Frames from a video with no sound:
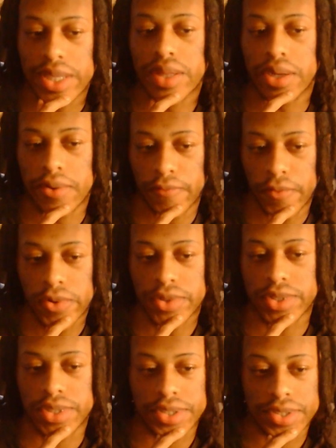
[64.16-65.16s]
looking forward
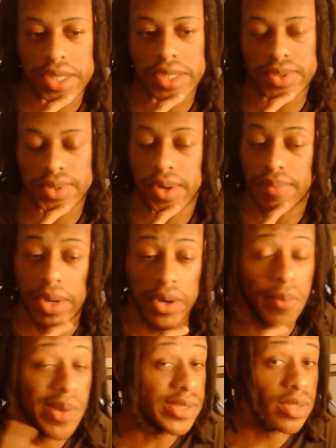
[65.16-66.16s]
to this. So I'm not
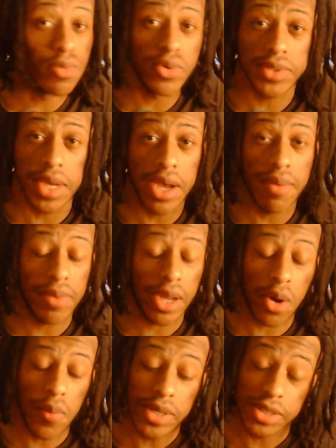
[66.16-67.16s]
gonna waste no more time. I'm not
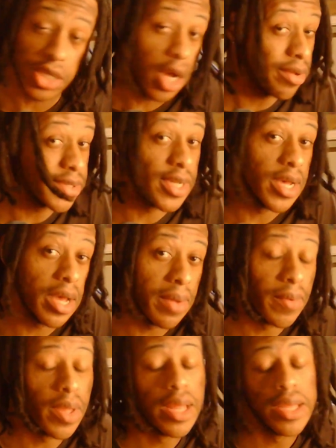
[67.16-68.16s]
gonna waste y'all time.
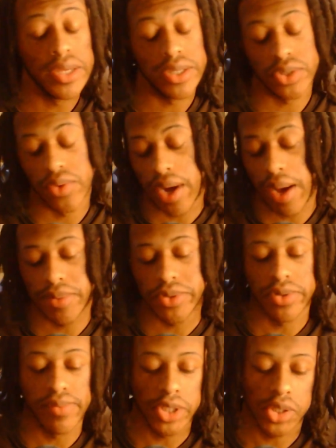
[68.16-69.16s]
It's gonna hop into
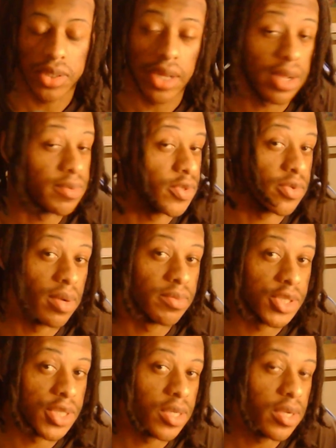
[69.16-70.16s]
it. Make sure to like, comment, subscribe, and
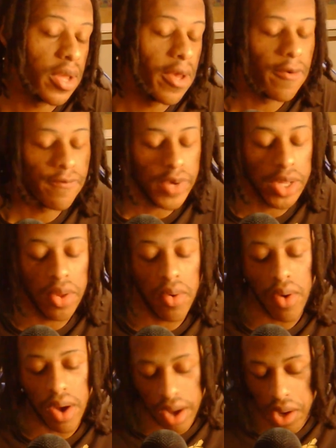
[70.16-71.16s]
share.
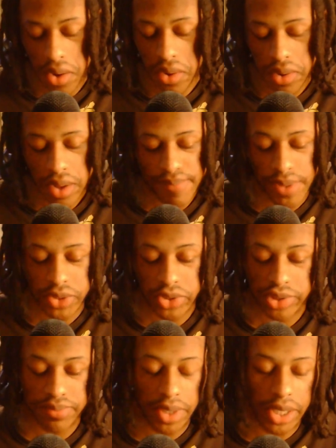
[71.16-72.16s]
Follow all my
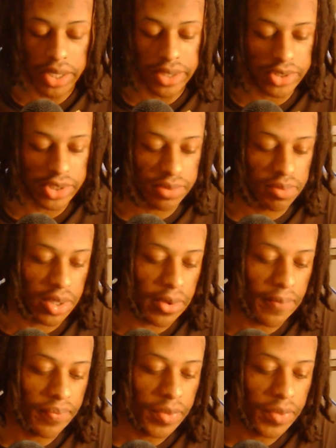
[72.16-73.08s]
social media in the description below.